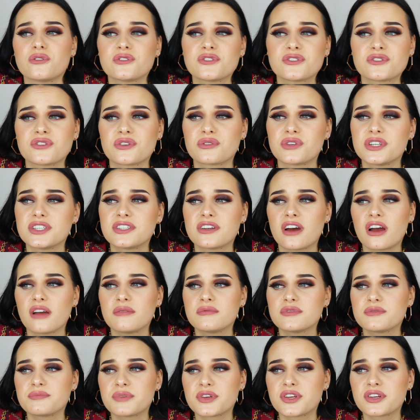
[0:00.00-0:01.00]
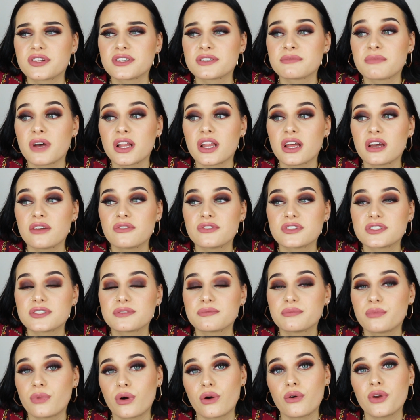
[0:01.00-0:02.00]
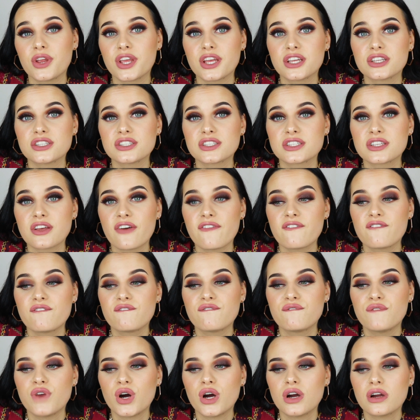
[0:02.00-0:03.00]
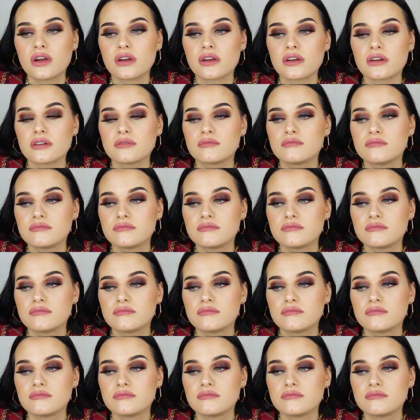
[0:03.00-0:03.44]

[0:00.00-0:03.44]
story times because my life is boring as fuck.